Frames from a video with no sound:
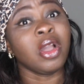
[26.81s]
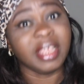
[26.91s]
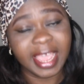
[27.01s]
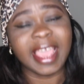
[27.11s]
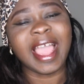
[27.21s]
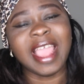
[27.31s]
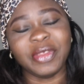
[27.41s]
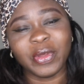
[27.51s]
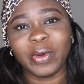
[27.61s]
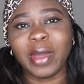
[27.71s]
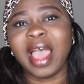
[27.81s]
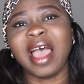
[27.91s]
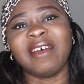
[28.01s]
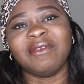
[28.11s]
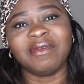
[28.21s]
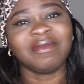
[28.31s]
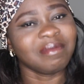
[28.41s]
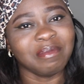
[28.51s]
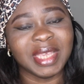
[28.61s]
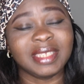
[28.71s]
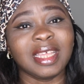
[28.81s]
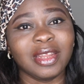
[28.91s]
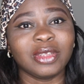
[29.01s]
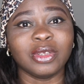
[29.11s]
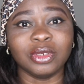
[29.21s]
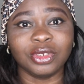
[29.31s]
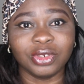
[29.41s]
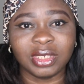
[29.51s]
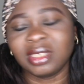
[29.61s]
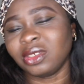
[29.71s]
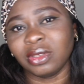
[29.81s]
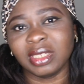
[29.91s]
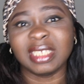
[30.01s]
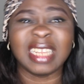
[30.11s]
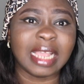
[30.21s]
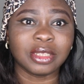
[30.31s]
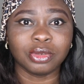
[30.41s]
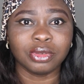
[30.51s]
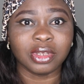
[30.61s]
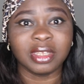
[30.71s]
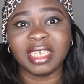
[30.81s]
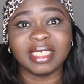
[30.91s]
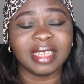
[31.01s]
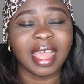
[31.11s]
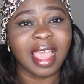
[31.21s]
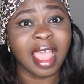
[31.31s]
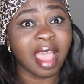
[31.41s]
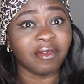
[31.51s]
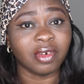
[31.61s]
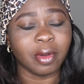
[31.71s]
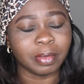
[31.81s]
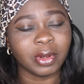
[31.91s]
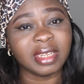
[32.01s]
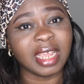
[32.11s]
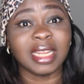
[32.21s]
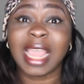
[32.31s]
Yeah, I know I have missed a lot on Juicy Sundays, like 2 Sundays now I haven't uploaded.